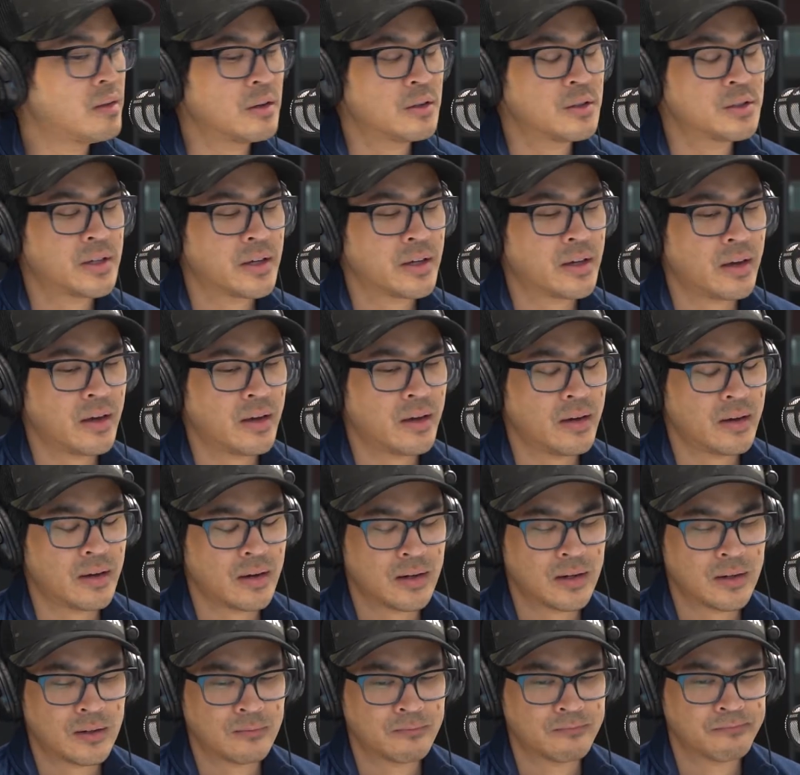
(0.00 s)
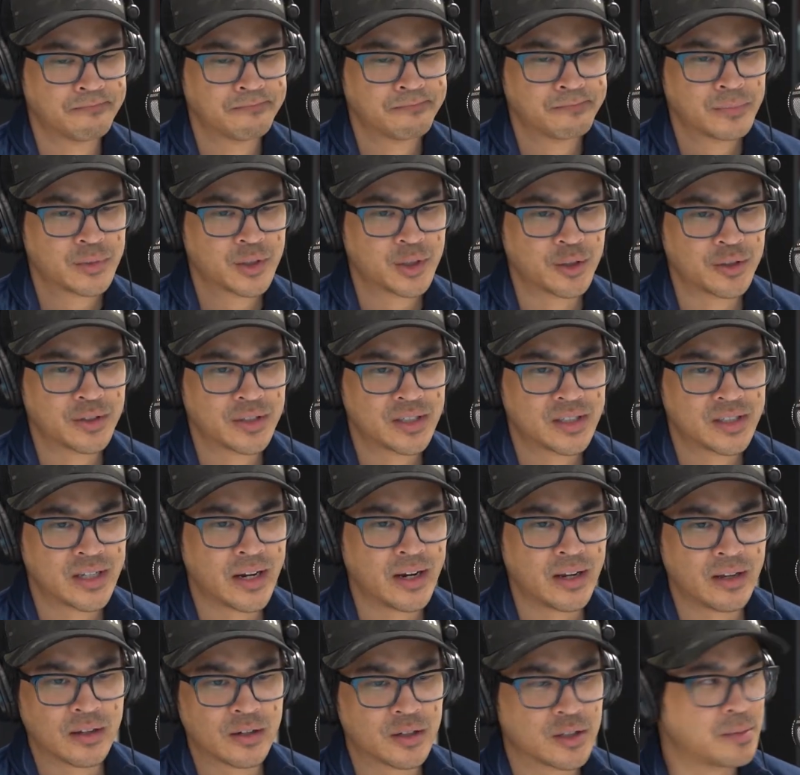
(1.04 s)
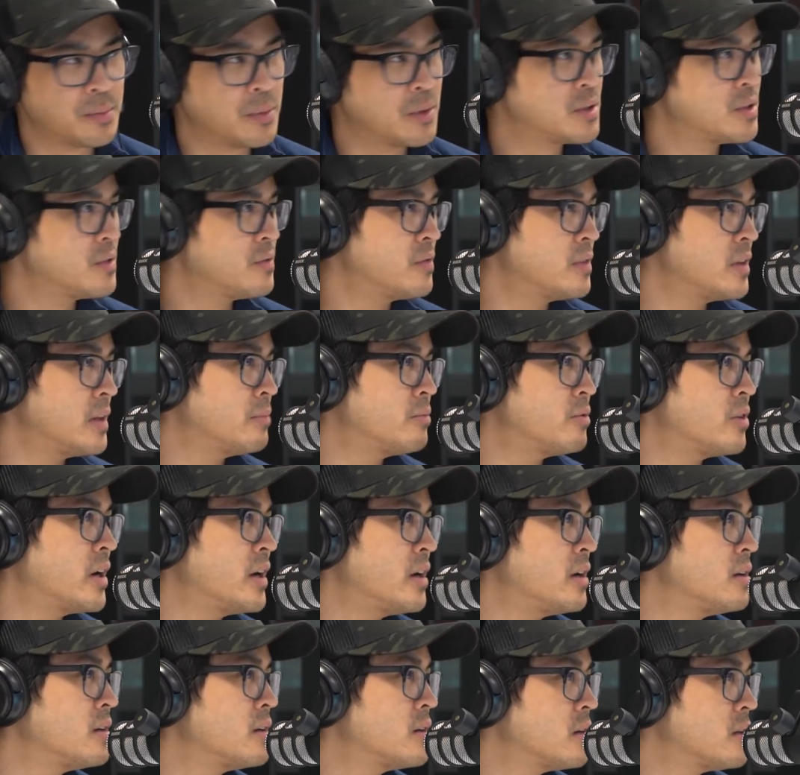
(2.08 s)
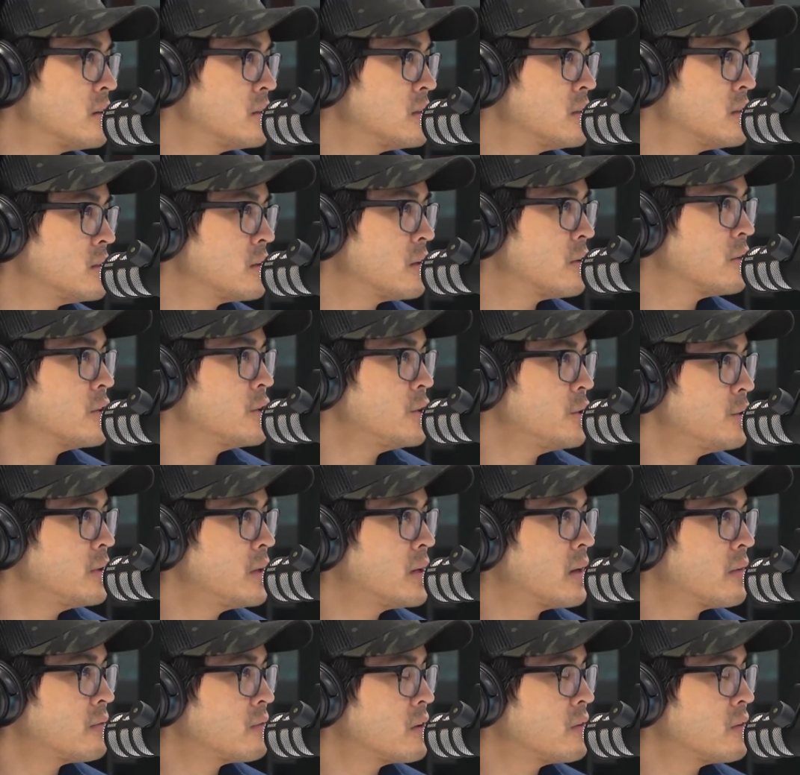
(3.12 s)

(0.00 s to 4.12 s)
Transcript: there's like a certain setting they're supposed to flip, right, on the unit after.